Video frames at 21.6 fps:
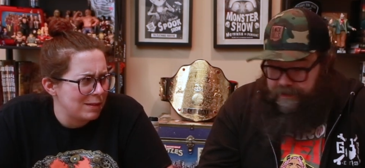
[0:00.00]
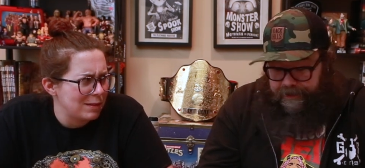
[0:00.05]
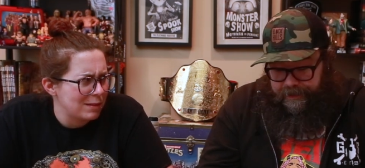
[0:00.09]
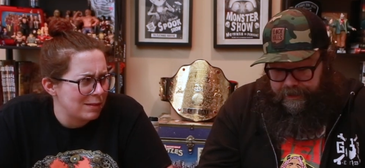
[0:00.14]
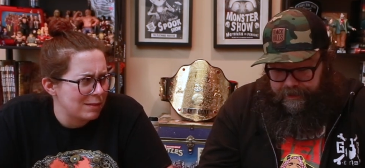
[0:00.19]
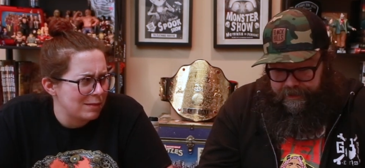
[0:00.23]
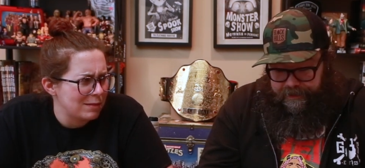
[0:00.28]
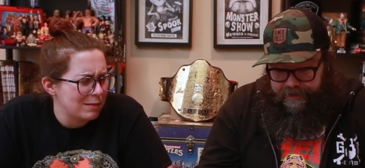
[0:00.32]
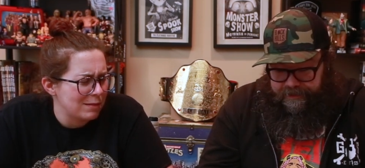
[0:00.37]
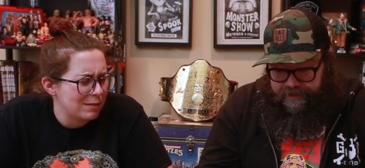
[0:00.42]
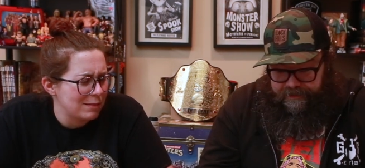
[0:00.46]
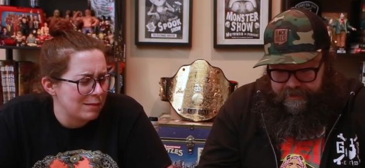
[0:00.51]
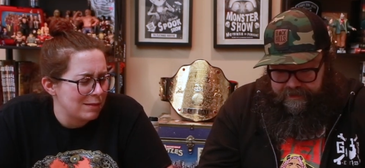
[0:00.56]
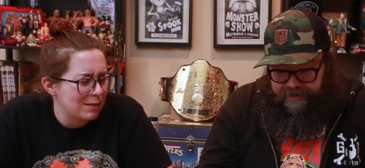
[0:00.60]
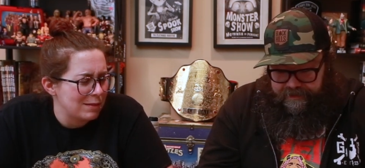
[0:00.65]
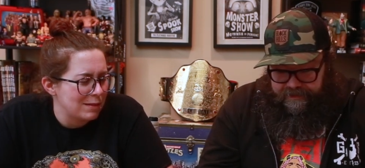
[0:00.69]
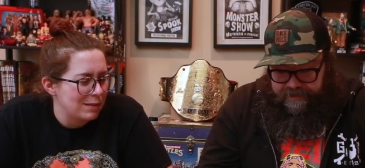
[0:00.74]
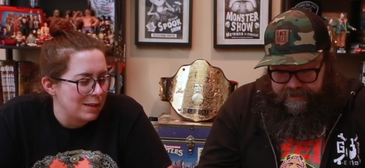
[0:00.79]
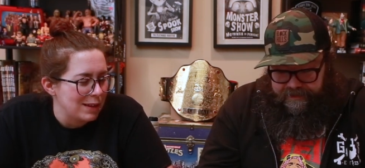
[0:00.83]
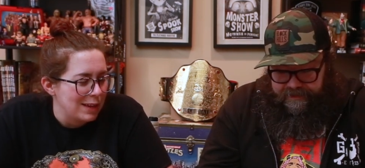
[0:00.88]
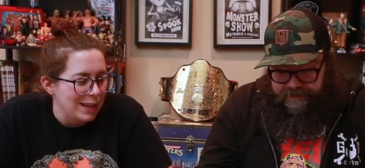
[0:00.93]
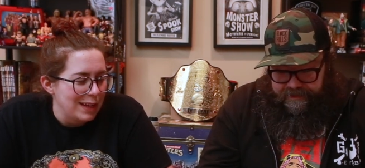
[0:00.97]
Speaker 1: don't know.
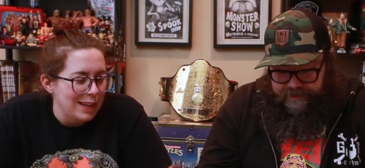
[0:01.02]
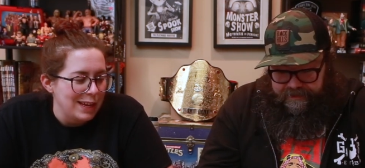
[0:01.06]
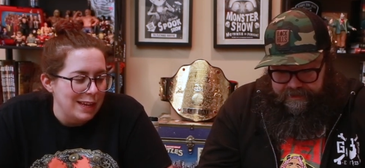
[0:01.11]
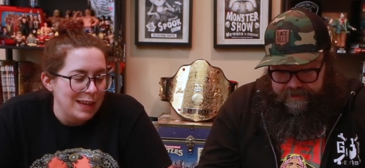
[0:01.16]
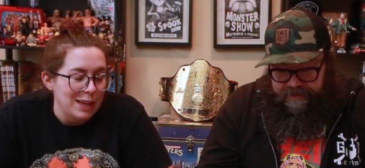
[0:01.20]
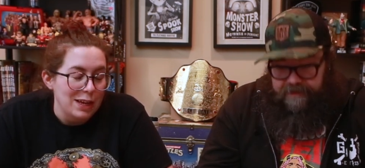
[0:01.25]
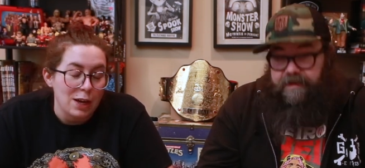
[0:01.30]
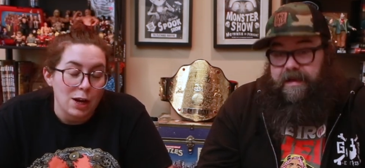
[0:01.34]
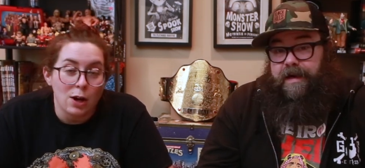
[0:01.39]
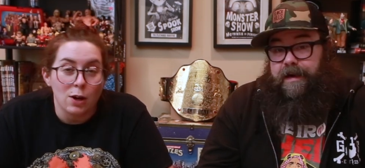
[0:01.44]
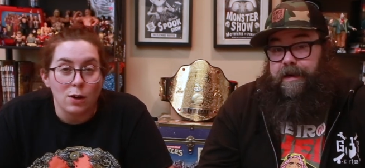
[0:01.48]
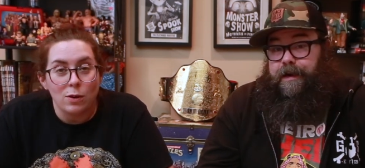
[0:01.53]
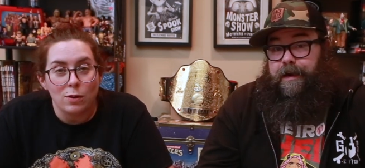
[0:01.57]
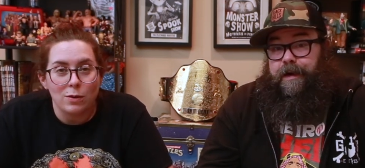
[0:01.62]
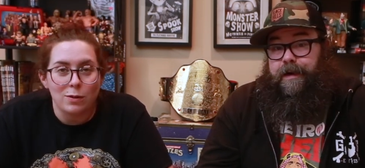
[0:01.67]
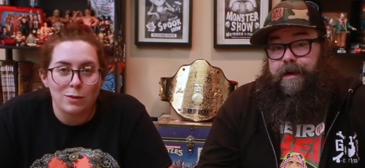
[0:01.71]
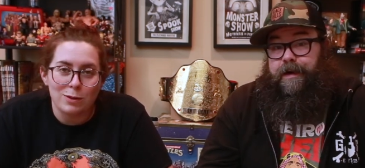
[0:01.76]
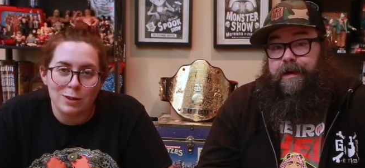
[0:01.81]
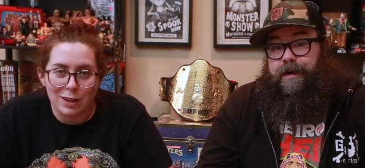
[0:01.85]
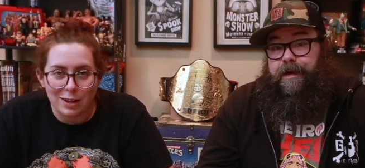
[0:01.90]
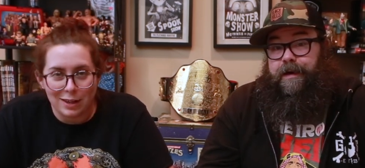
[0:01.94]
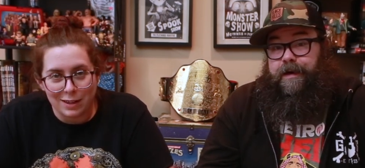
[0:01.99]
I don't know. Oh
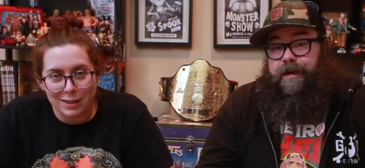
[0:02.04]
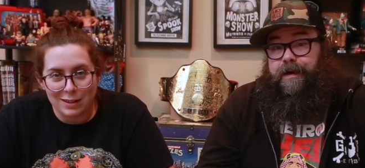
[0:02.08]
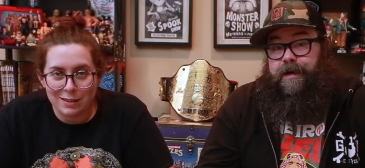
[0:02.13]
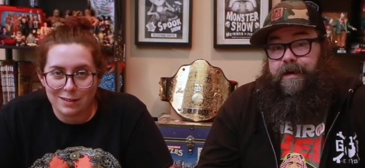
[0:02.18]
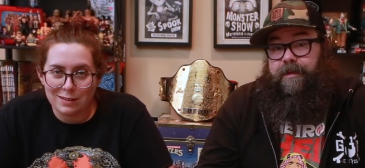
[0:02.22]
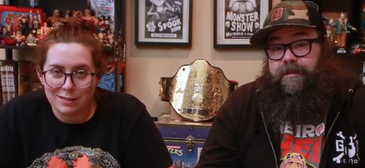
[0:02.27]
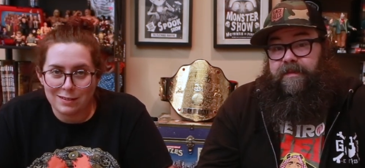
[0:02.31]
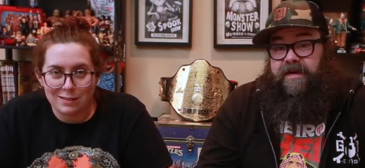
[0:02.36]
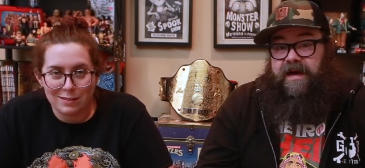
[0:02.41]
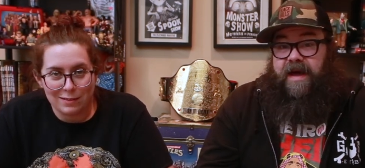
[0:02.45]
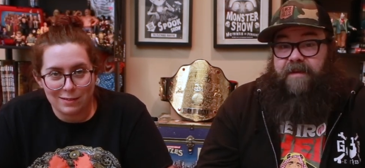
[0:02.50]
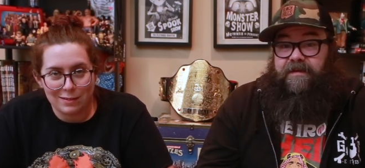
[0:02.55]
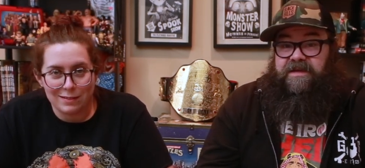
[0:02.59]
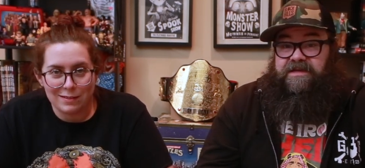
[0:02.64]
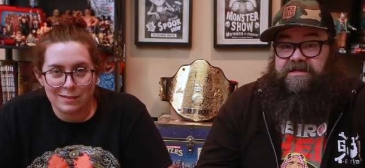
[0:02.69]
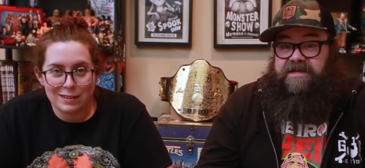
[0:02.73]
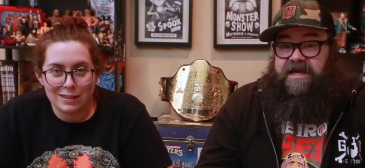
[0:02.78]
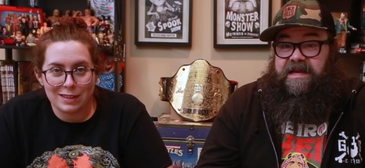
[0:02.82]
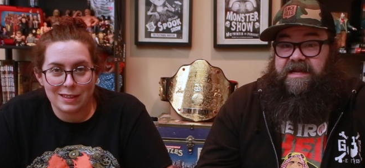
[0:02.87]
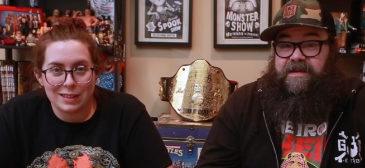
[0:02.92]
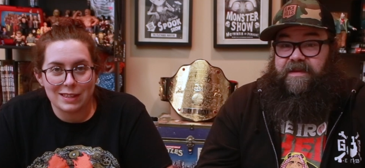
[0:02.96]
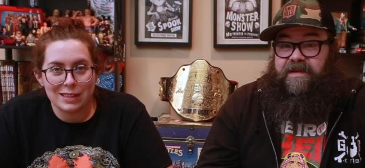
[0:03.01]
no. But I'm
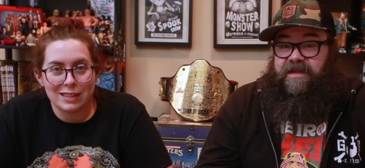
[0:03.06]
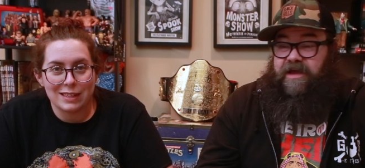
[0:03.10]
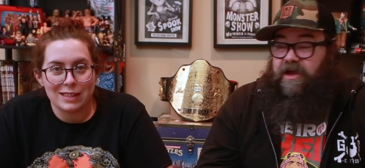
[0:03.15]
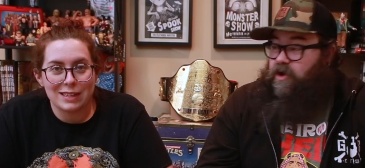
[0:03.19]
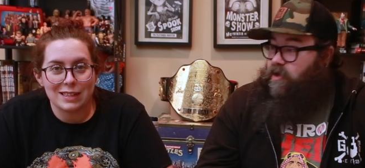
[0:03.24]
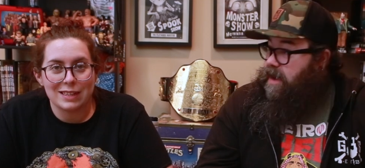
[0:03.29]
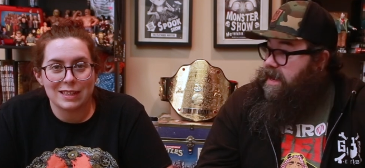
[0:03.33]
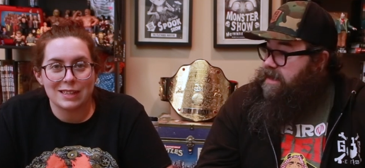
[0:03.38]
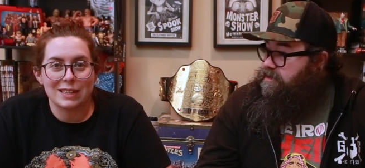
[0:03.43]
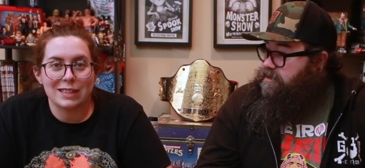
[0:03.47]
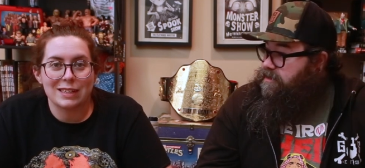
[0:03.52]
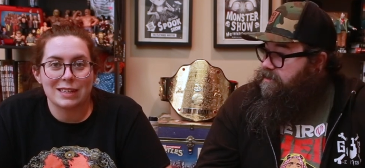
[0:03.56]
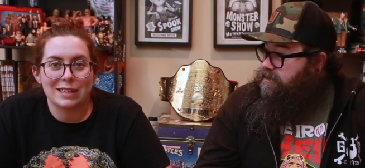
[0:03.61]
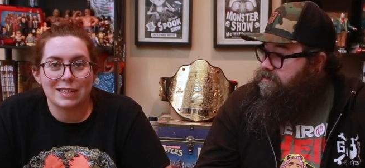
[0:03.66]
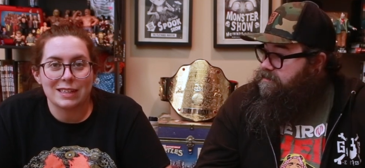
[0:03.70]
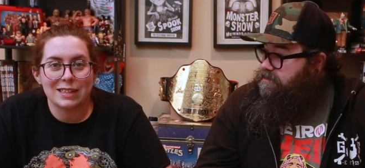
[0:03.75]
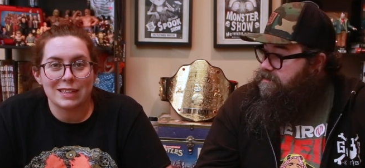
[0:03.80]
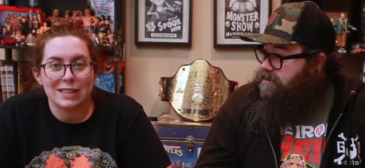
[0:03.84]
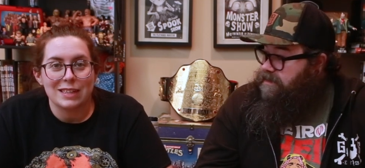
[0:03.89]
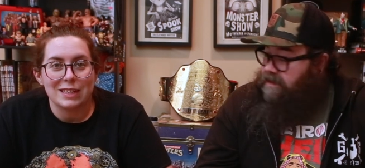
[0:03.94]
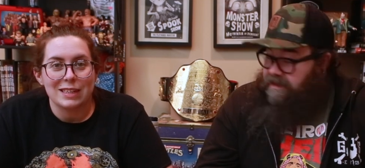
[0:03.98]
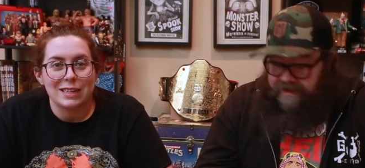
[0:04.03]
excited about that crate, dude.
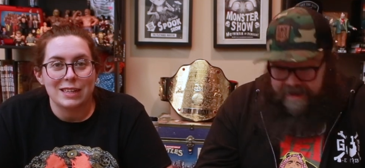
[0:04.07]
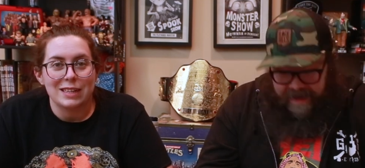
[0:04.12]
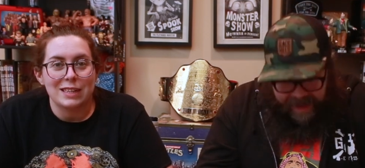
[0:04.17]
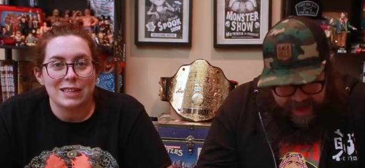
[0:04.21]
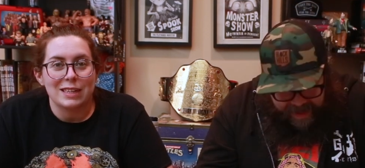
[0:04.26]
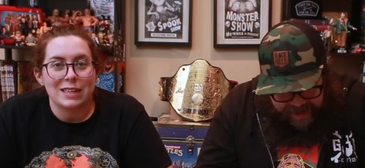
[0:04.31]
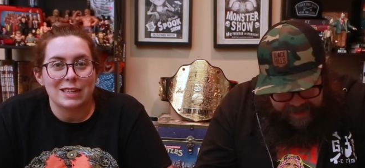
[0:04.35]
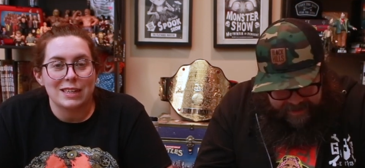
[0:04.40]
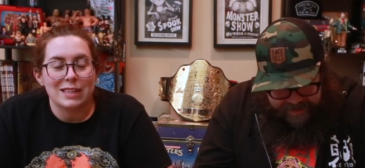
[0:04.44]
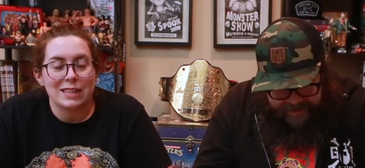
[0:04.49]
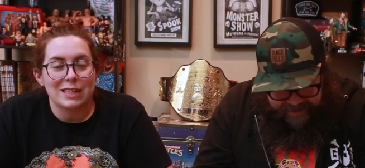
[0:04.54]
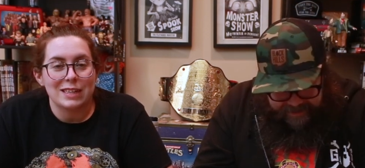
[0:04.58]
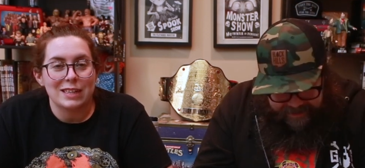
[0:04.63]
Yeah.